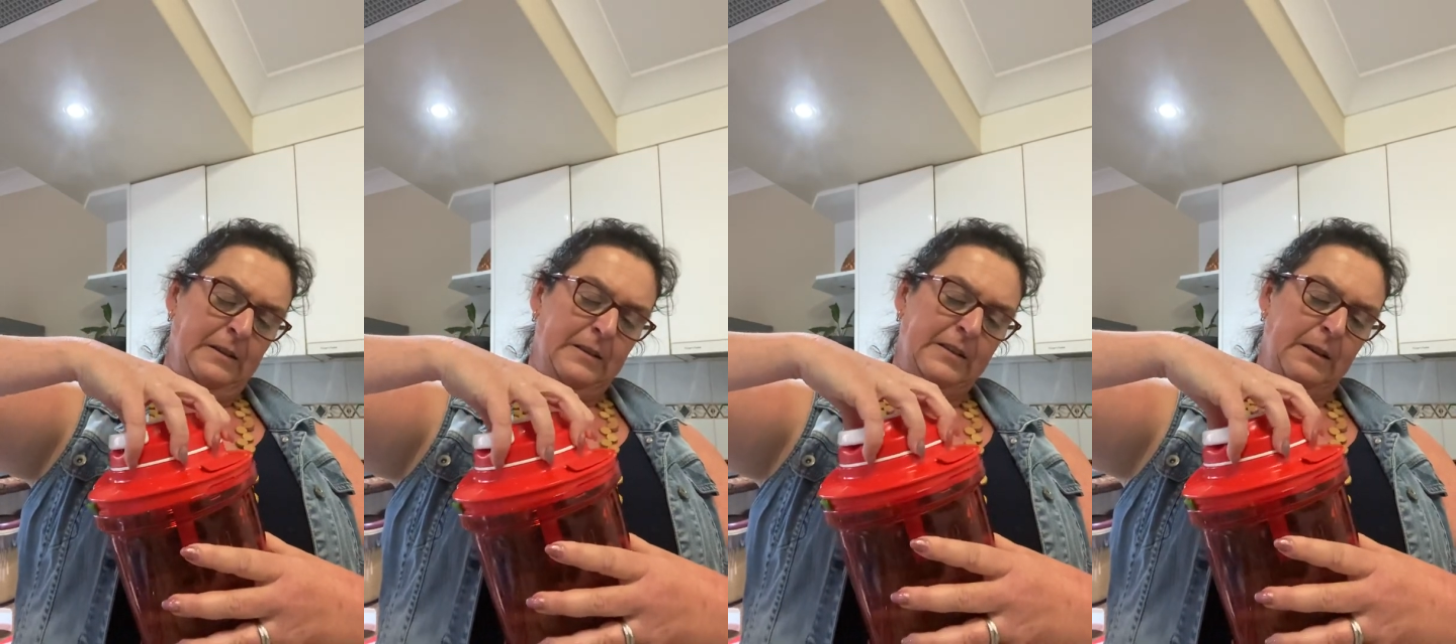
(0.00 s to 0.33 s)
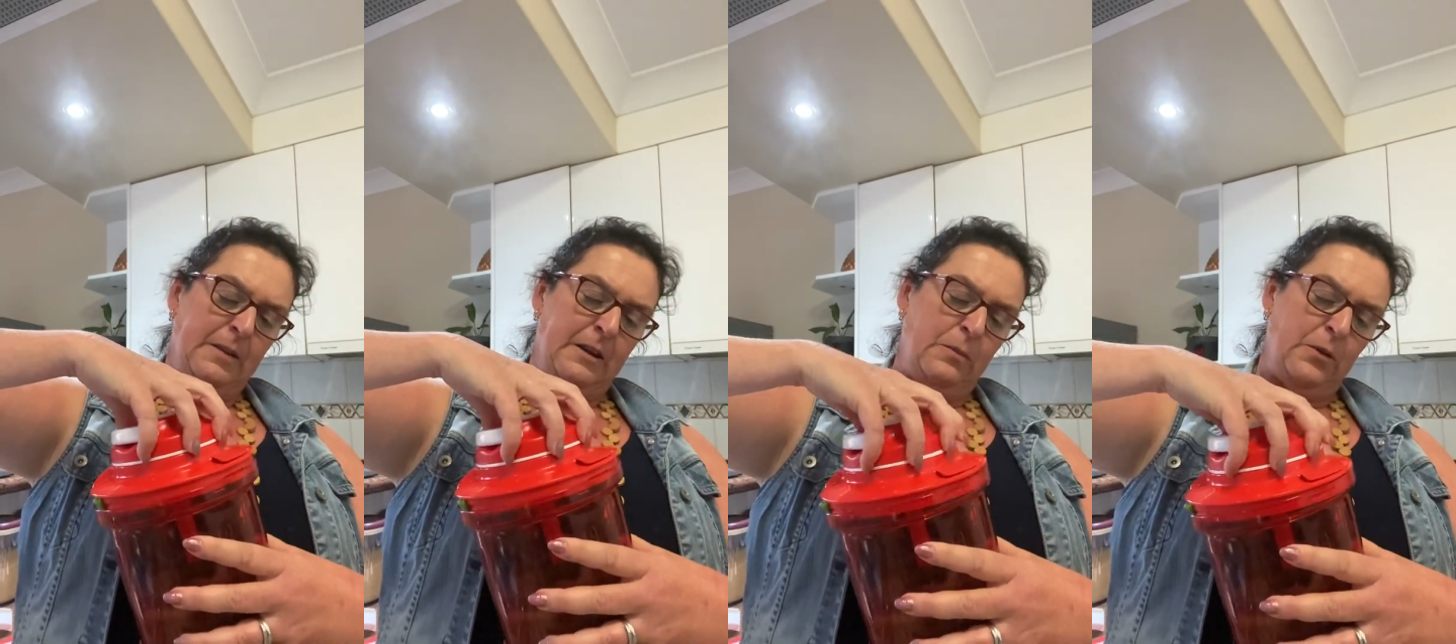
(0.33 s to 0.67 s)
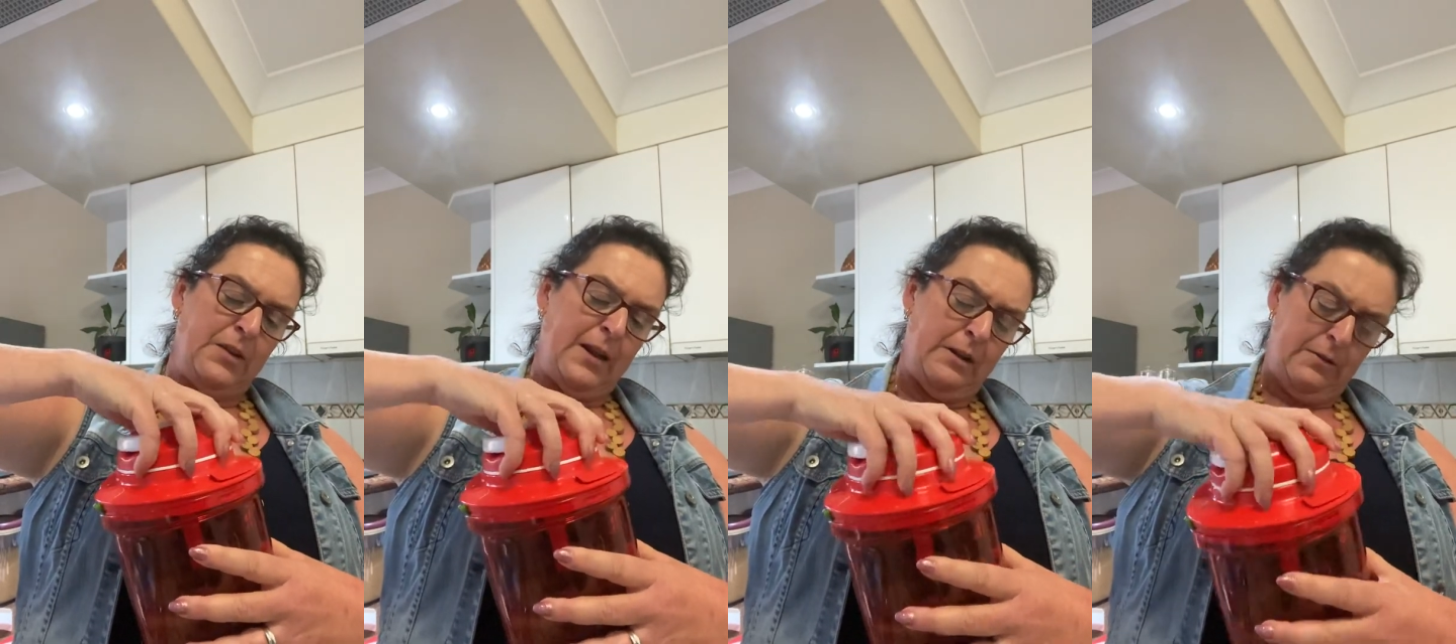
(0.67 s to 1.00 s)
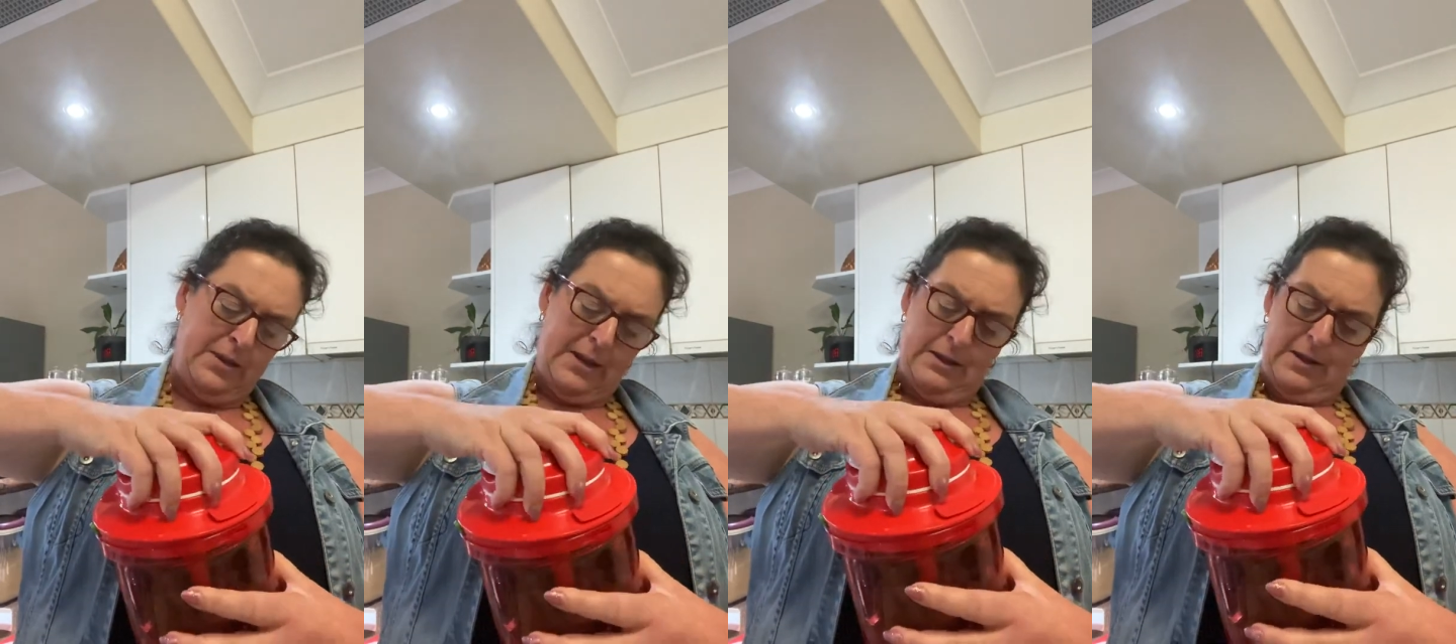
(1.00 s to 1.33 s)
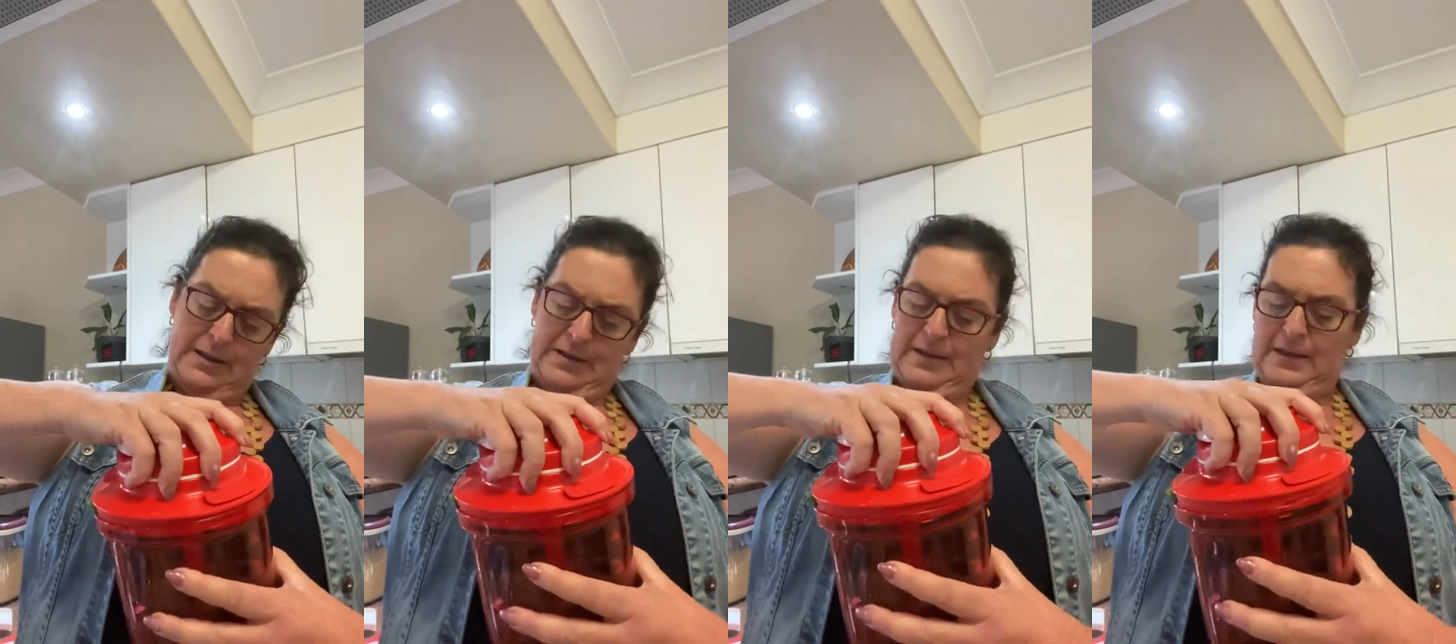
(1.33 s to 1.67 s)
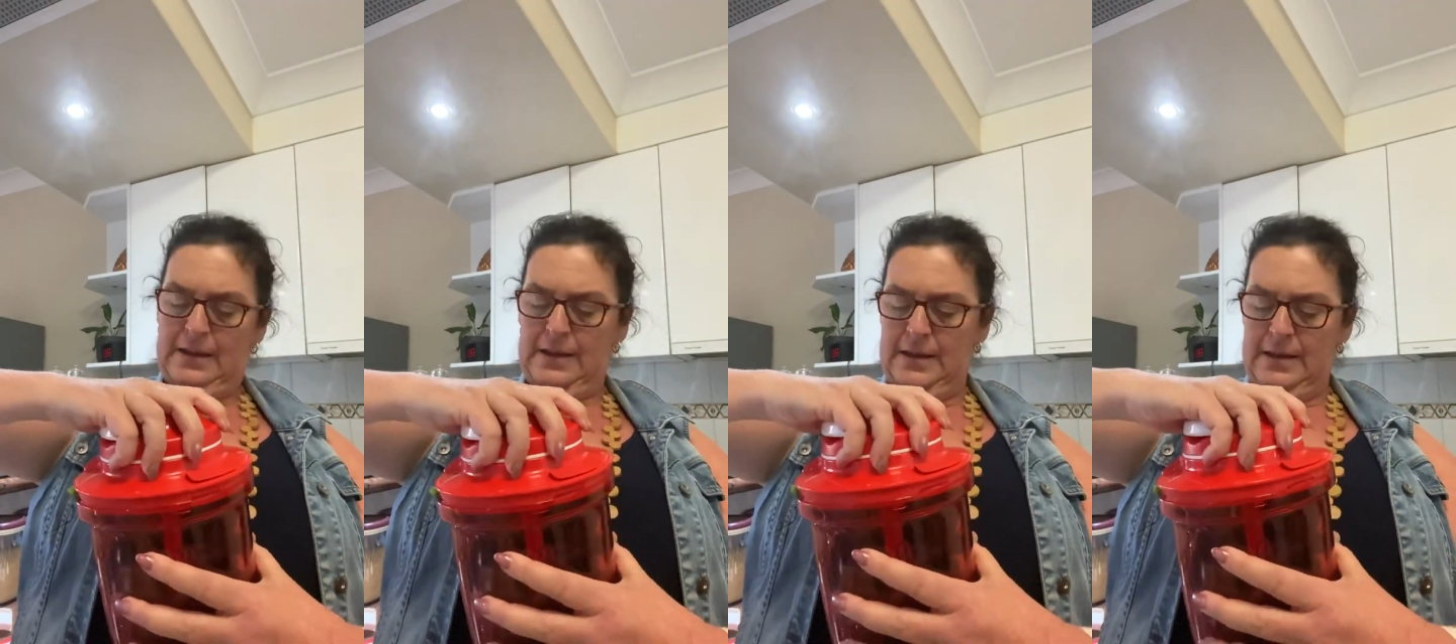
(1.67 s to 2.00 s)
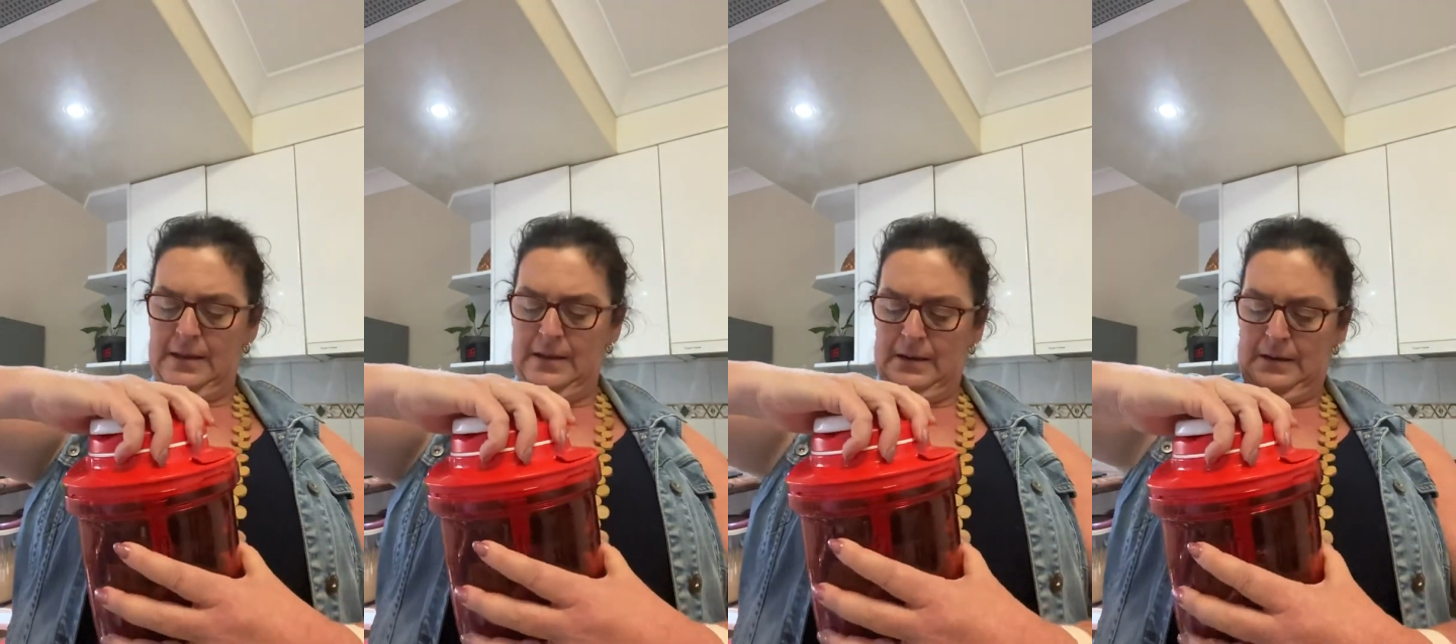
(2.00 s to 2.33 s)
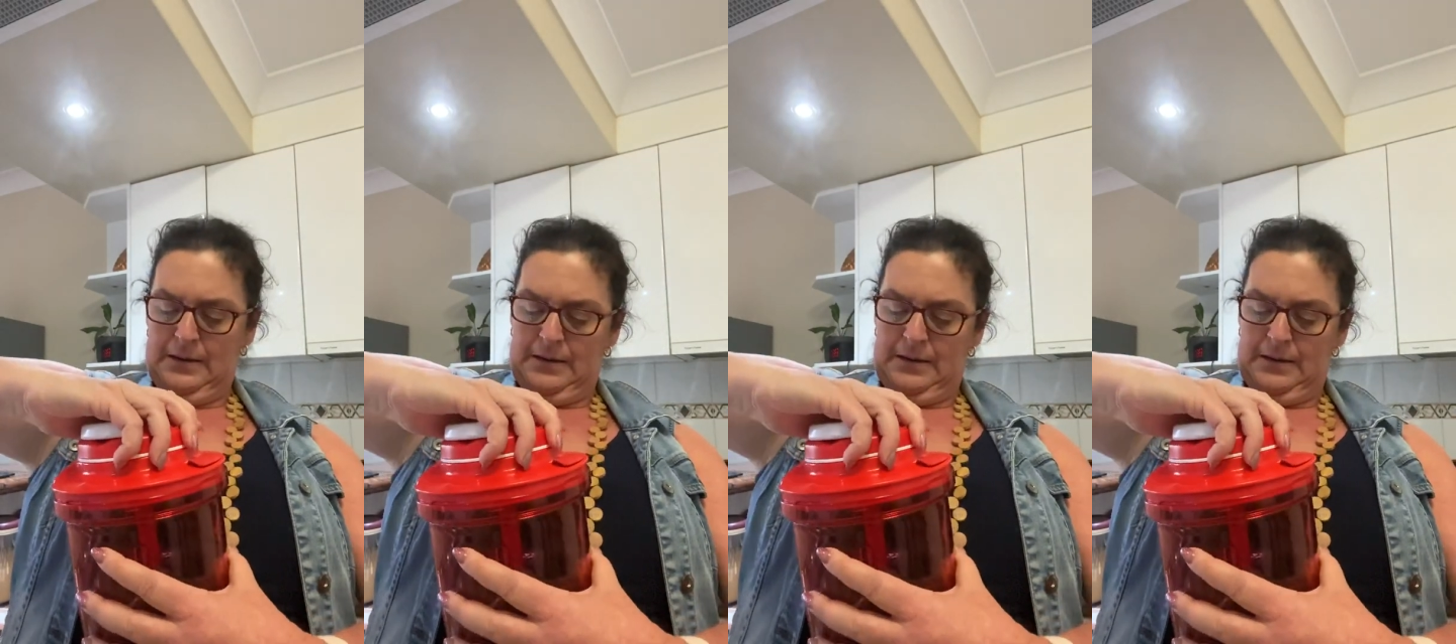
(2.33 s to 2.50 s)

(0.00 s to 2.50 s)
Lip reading: So I'm going to put that on there like that.